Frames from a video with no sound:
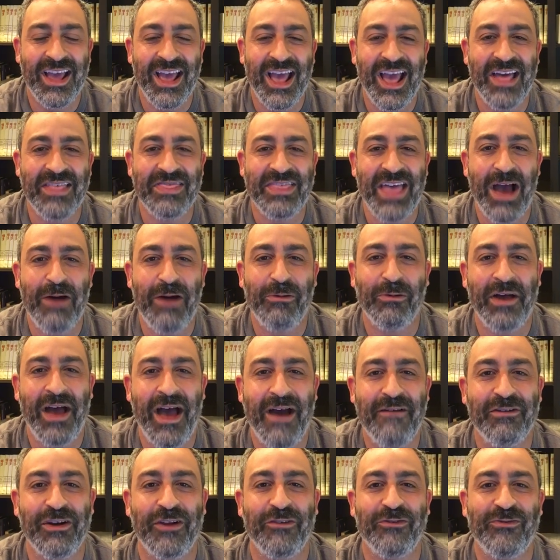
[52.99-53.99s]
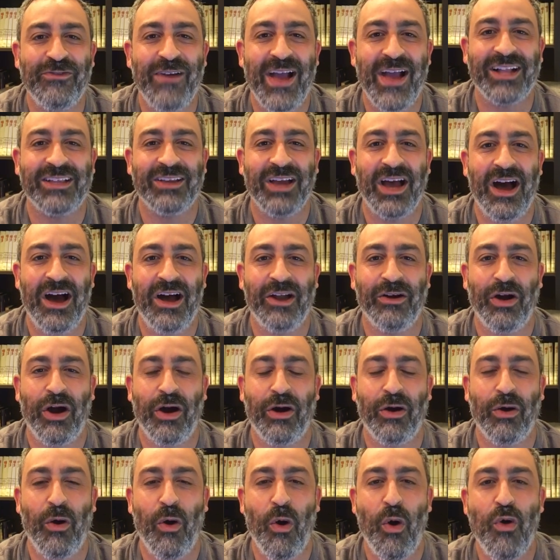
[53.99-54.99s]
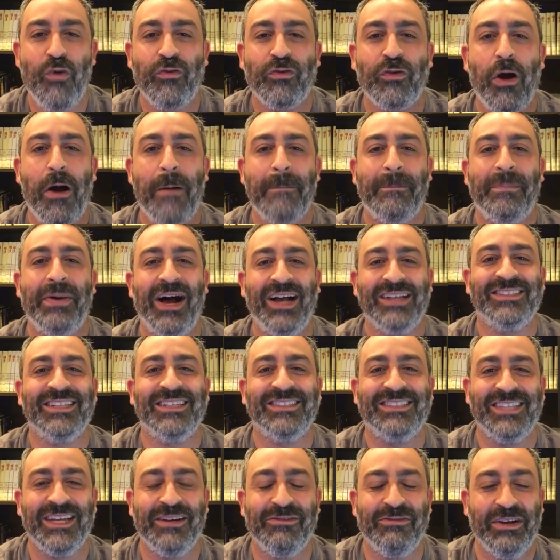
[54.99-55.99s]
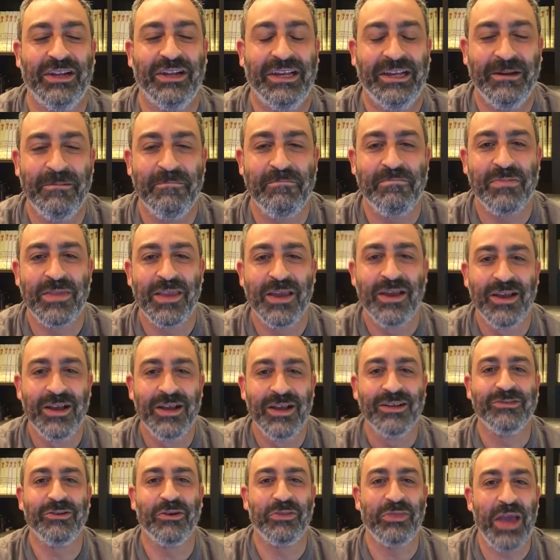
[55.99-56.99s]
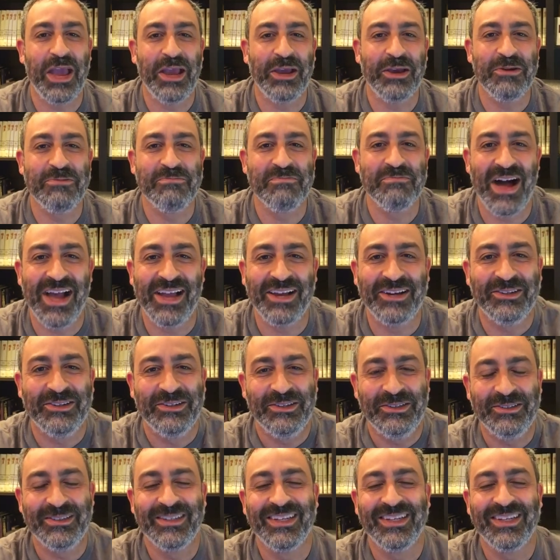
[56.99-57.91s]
and that will have an effect on our overall positivity. So thank you, Michael.